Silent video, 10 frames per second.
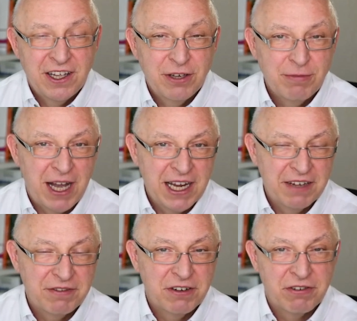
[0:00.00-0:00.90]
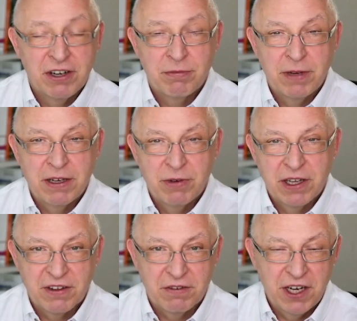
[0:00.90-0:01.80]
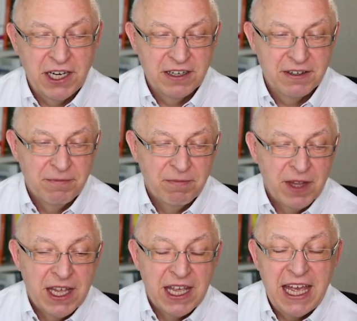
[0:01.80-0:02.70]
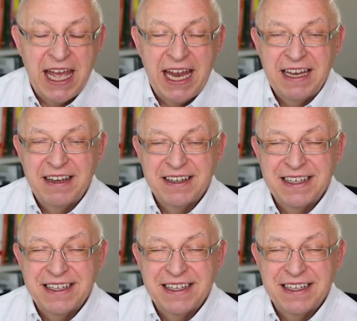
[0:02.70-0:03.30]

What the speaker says: you might have different bit widths of int. And